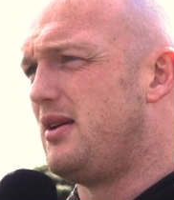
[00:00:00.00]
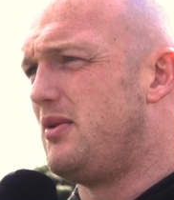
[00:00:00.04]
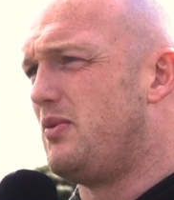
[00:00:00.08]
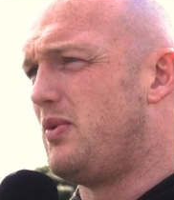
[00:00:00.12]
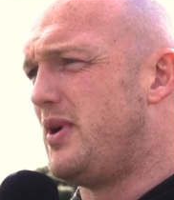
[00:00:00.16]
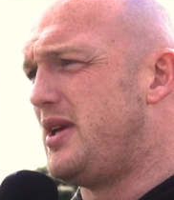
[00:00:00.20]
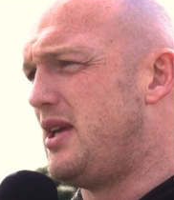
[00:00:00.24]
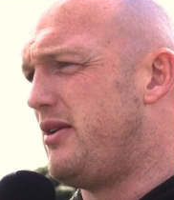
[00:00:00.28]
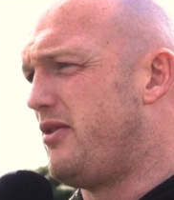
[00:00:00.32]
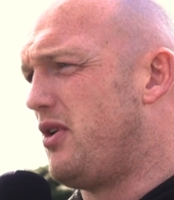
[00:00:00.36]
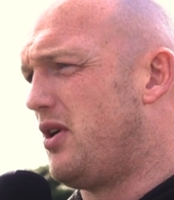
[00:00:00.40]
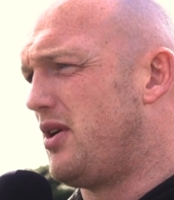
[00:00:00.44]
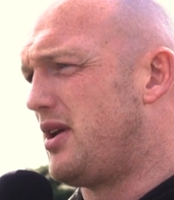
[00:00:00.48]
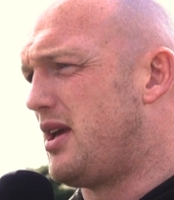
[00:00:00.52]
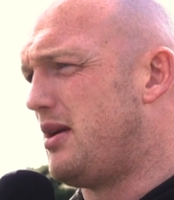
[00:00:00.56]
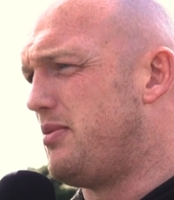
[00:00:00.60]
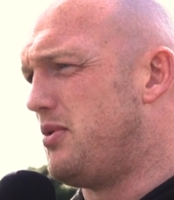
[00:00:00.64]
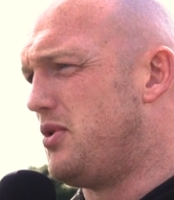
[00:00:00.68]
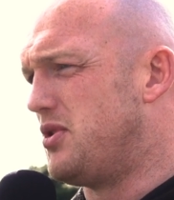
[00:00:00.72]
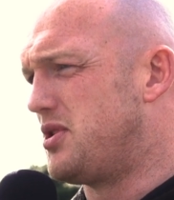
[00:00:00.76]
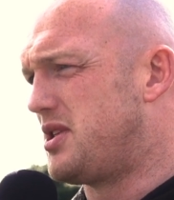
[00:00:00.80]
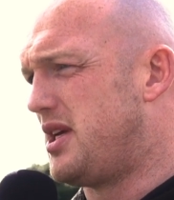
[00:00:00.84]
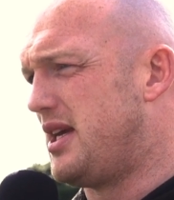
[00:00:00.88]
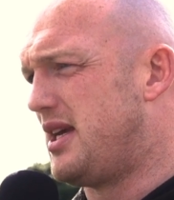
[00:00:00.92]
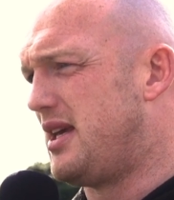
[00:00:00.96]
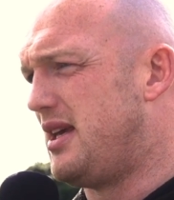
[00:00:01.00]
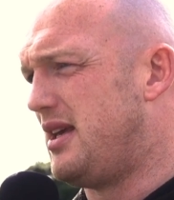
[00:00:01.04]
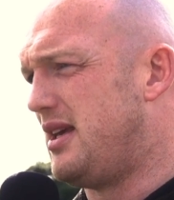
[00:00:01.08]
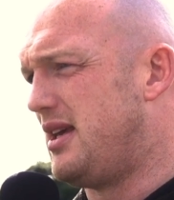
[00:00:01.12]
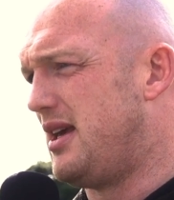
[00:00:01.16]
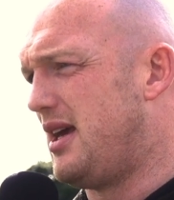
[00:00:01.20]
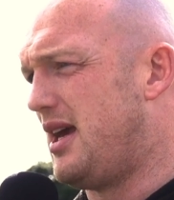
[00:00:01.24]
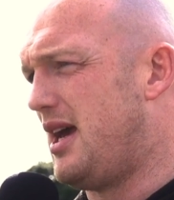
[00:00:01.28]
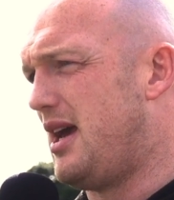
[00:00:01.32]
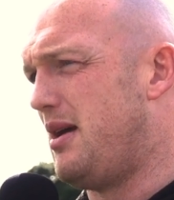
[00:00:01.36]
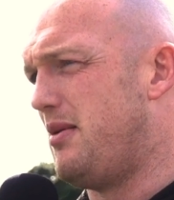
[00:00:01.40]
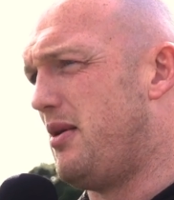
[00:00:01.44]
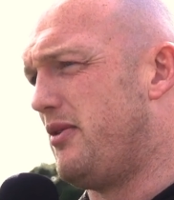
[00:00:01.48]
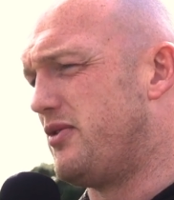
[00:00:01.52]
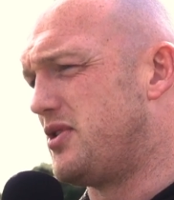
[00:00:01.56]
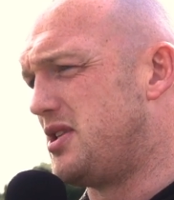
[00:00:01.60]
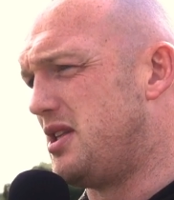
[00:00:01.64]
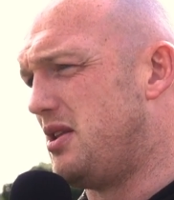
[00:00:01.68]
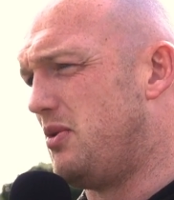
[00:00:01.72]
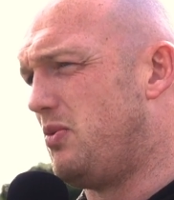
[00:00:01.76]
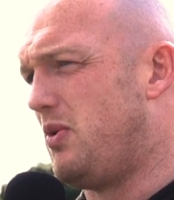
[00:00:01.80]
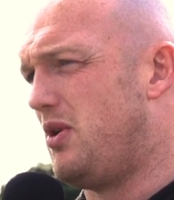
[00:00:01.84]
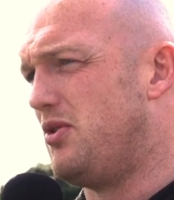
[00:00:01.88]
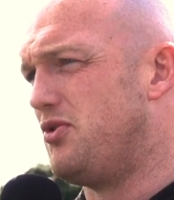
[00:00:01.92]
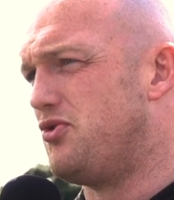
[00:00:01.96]
when you've got Gibbo's kicking game, obviously
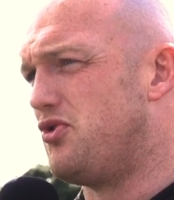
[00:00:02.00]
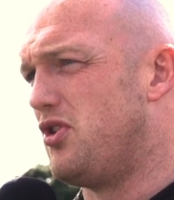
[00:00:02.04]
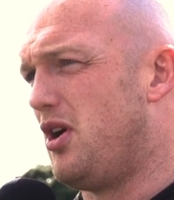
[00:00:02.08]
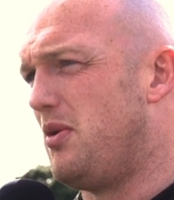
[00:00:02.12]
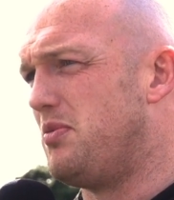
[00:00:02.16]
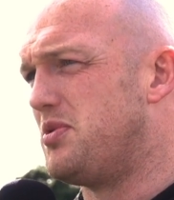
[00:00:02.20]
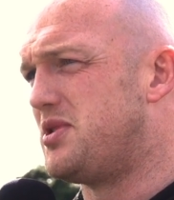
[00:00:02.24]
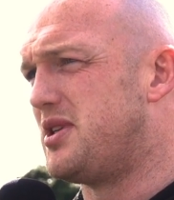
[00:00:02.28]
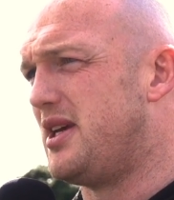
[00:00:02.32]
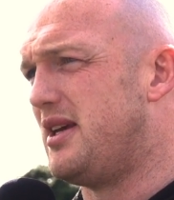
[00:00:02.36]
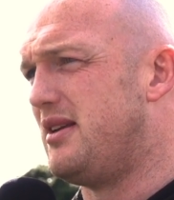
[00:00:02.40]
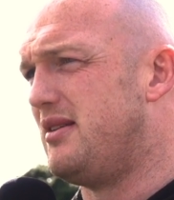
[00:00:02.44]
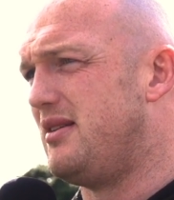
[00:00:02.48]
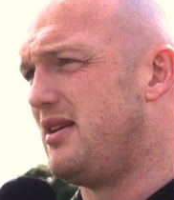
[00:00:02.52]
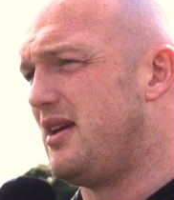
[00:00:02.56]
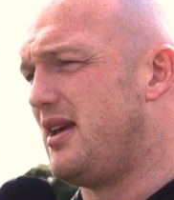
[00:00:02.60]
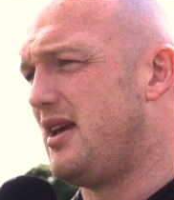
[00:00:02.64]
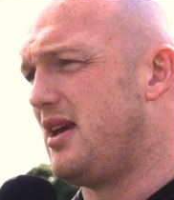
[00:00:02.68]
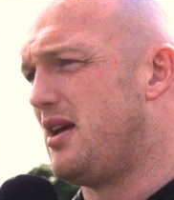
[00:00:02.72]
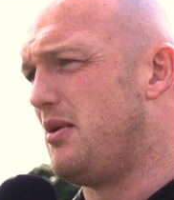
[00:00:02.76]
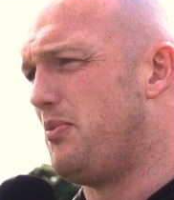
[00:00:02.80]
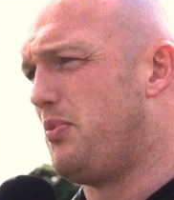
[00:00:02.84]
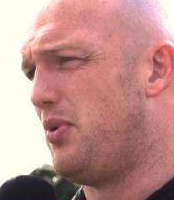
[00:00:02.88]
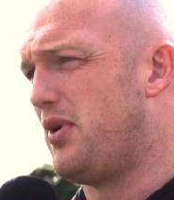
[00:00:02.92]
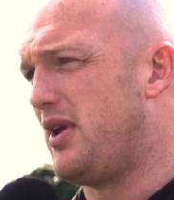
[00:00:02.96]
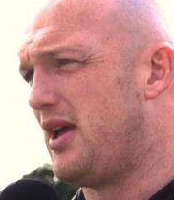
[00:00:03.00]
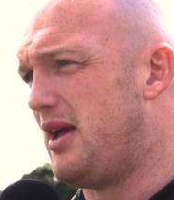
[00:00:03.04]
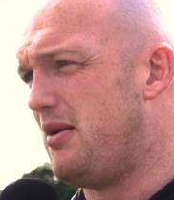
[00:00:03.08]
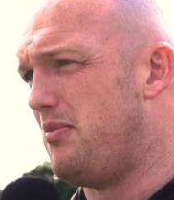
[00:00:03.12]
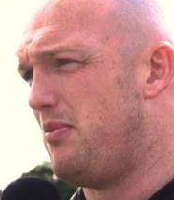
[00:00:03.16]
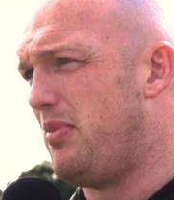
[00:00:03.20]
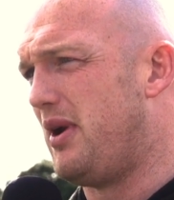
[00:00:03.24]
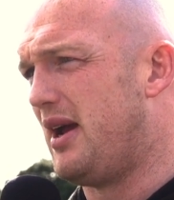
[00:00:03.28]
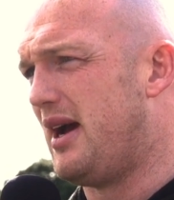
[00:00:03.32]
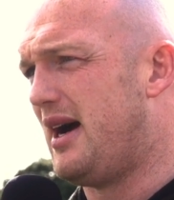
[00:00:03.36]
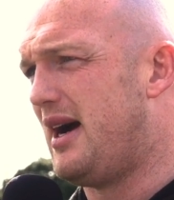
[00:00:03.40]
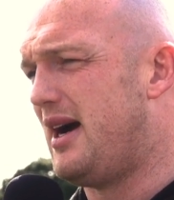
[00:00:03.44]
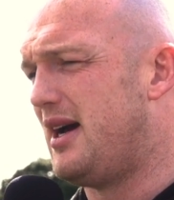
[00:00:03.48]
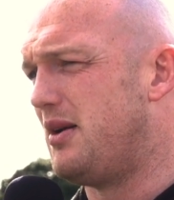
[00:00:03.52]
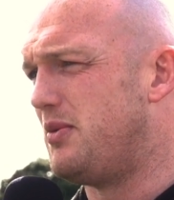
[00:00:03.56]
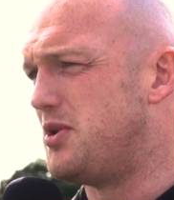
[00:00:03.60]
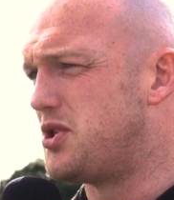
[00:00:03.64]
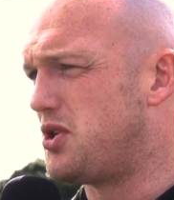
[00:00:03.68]
the one drops in, he can put it in behind.